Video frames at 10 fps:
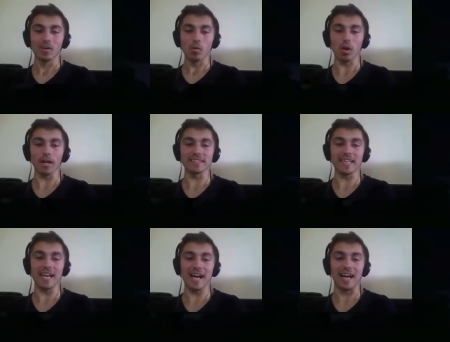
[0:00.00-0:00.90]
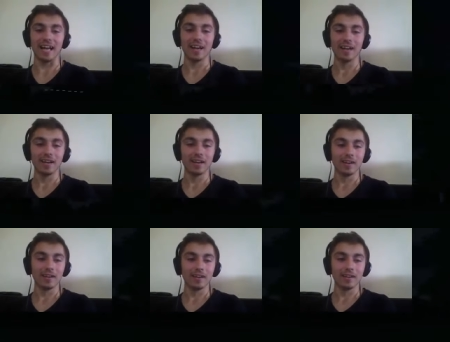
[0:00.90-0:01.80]
What is
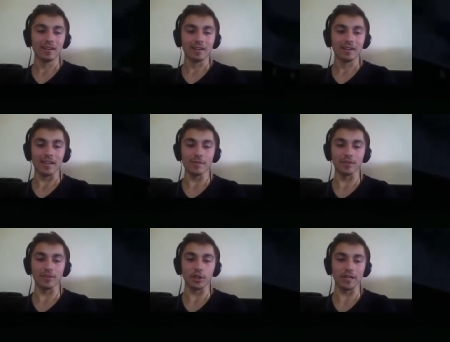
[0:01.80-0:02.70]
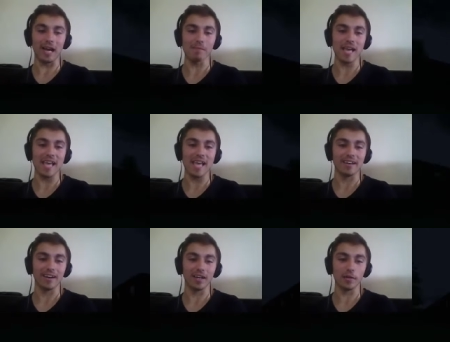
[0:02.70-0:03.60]
that? Are they even shooting at me?
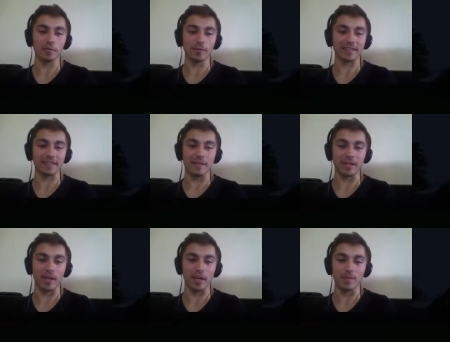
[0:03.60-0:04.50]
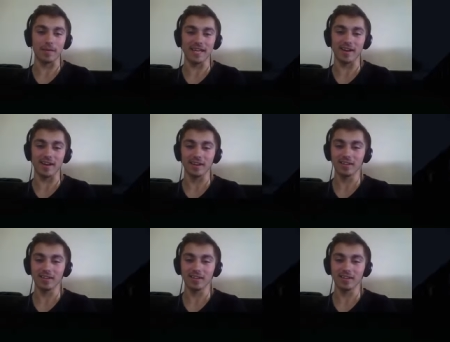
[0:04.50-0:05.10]
I don't think they even know I'm here.